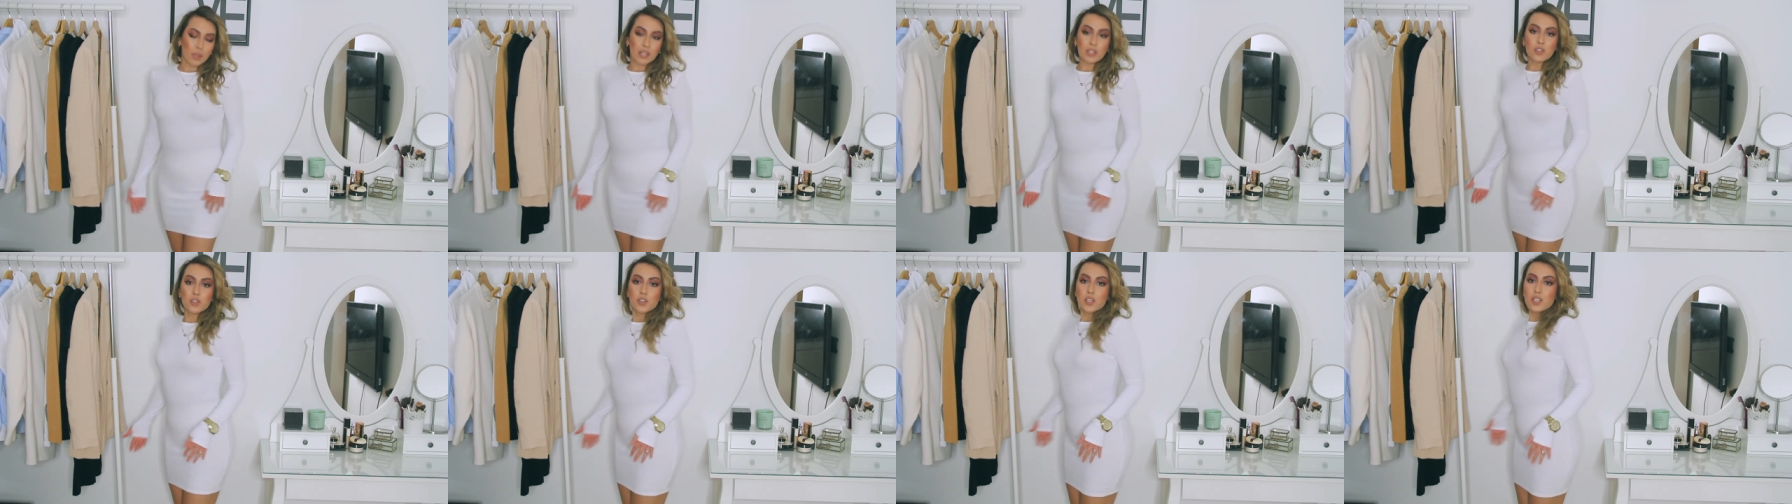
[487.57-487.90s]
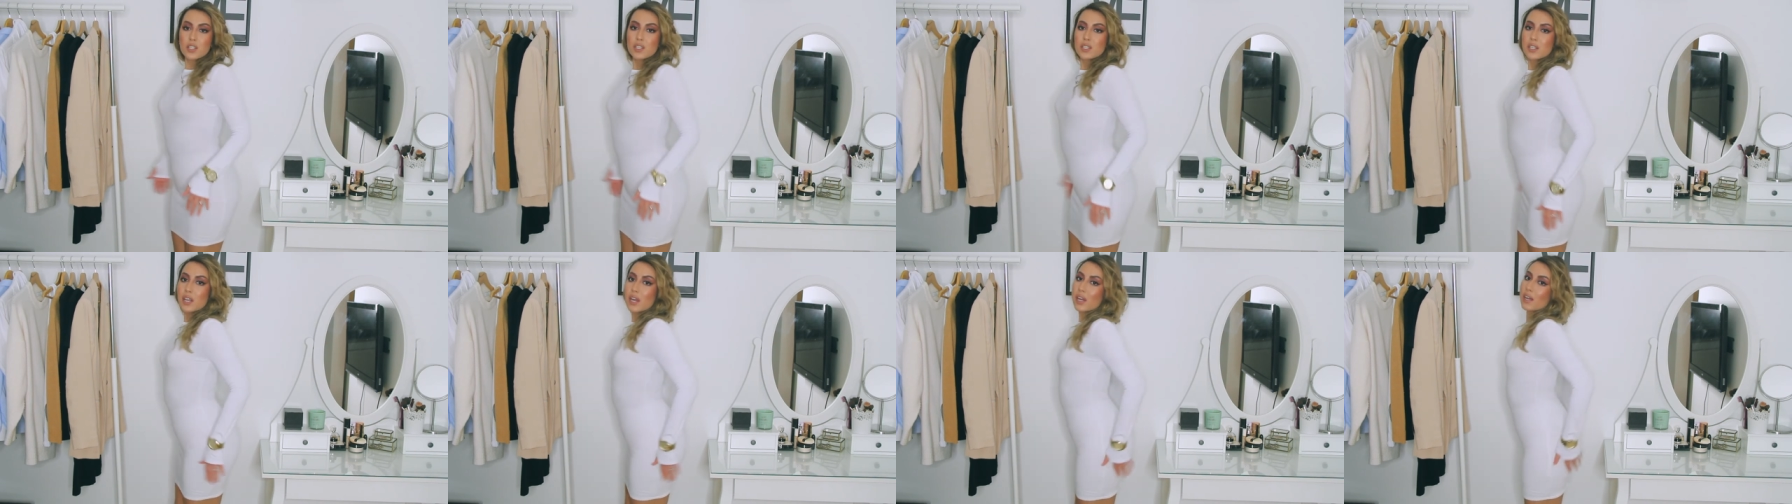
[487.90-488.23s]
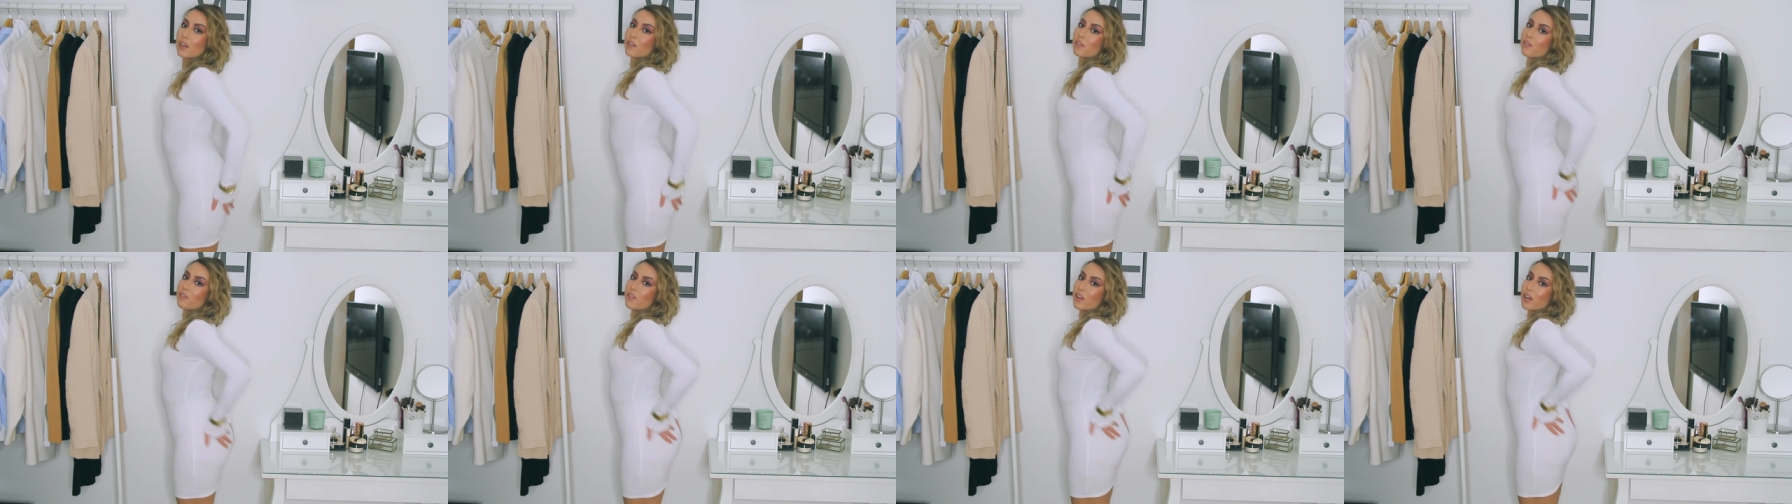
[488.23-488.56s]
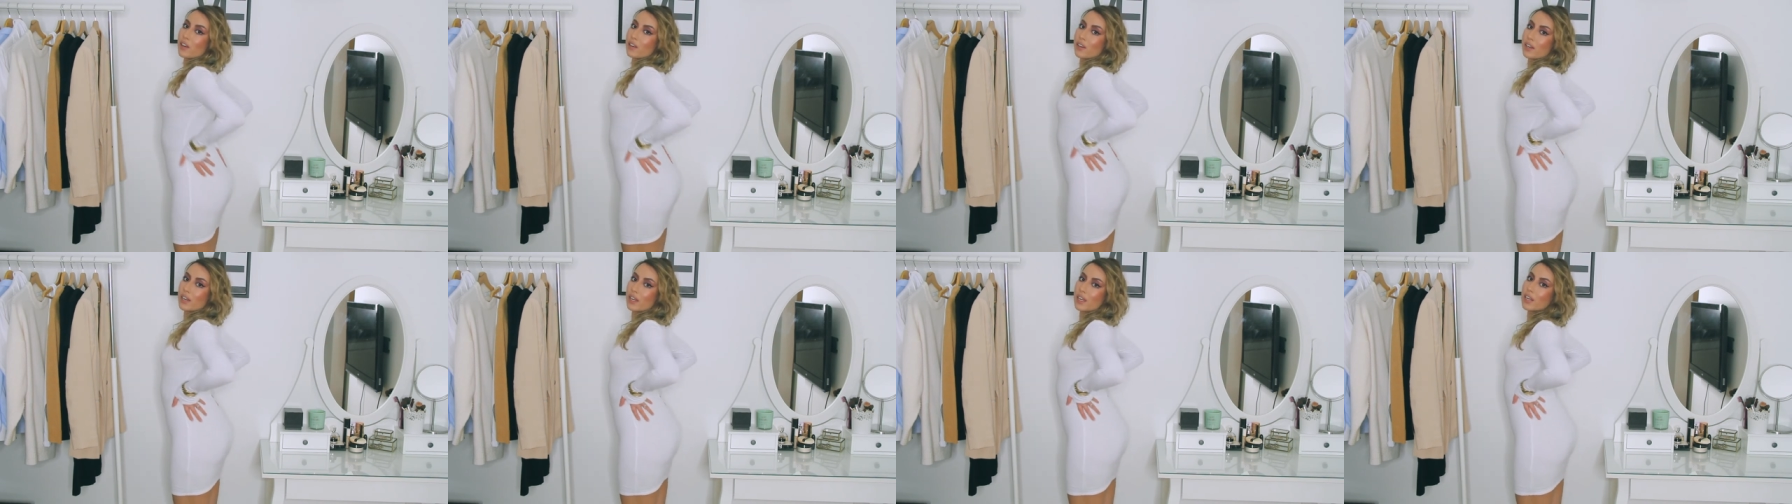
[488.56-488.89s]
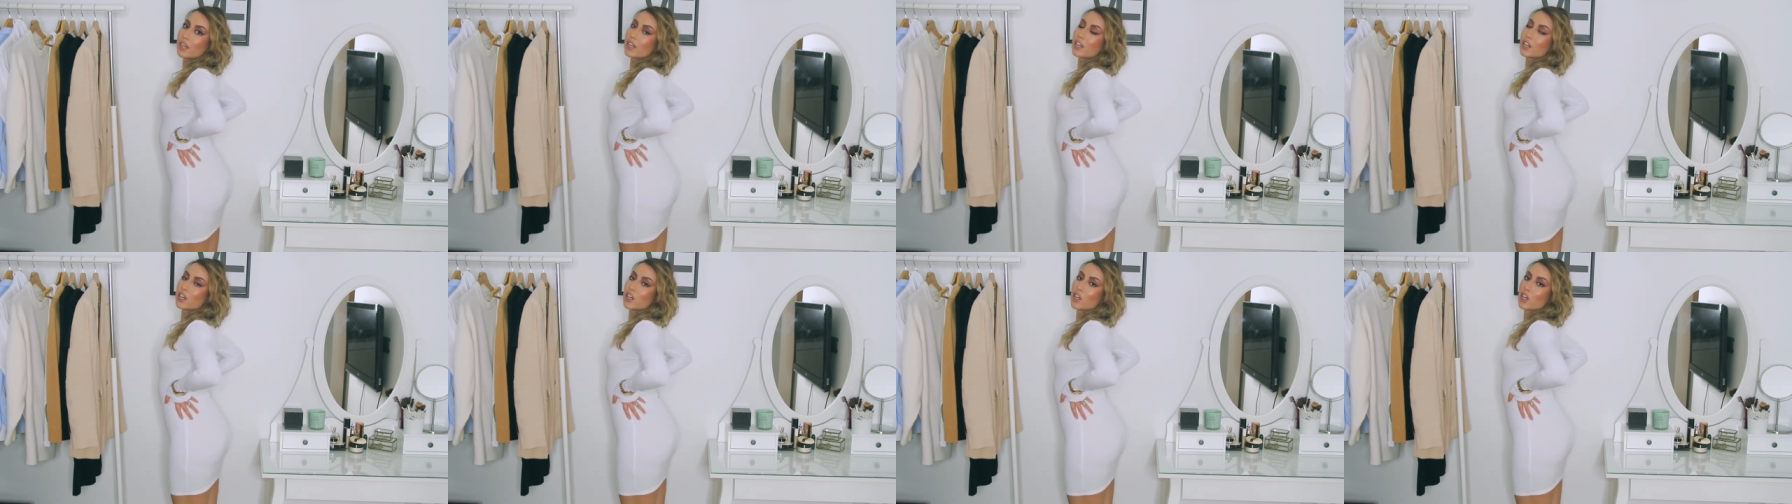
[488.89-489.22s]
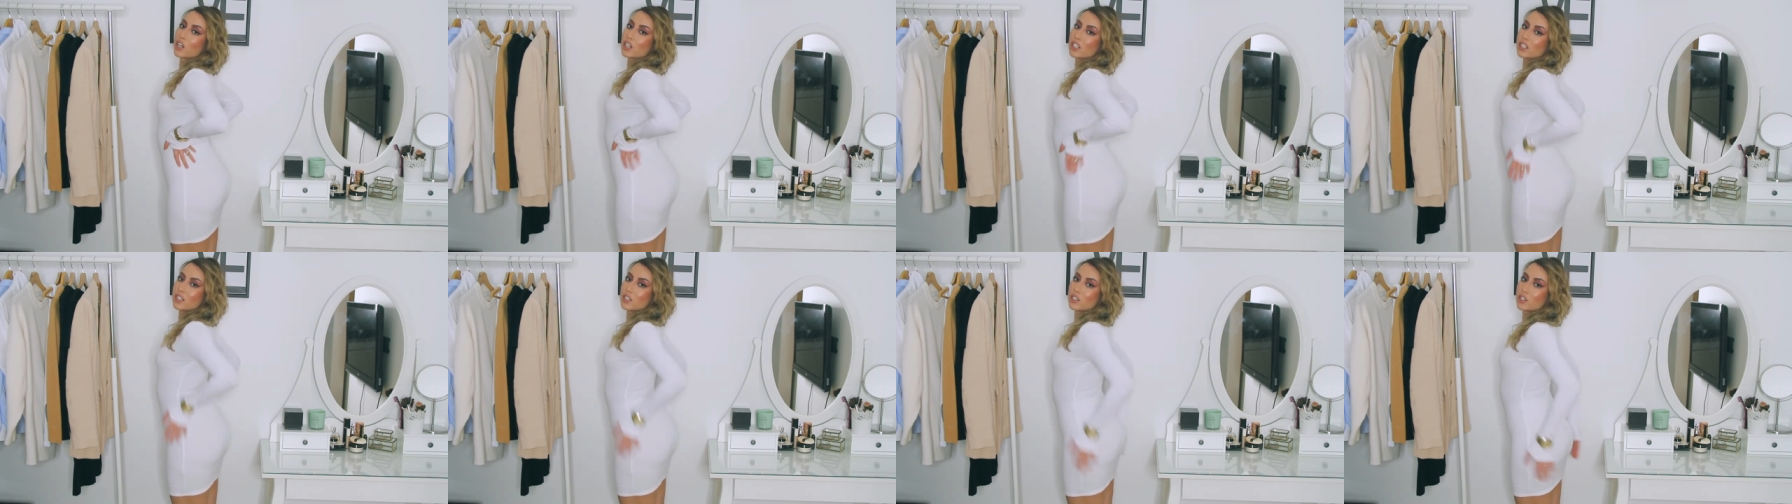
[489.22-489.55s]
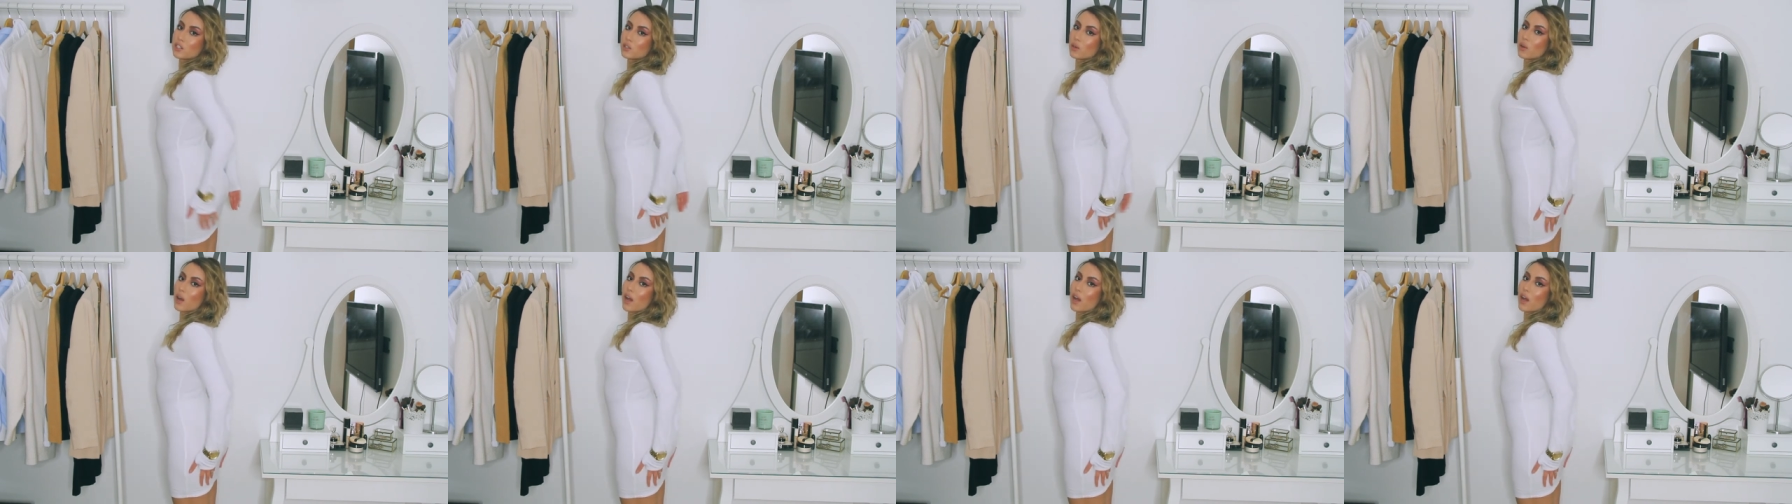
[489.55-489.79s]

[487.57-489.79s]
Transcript: it's just like very good to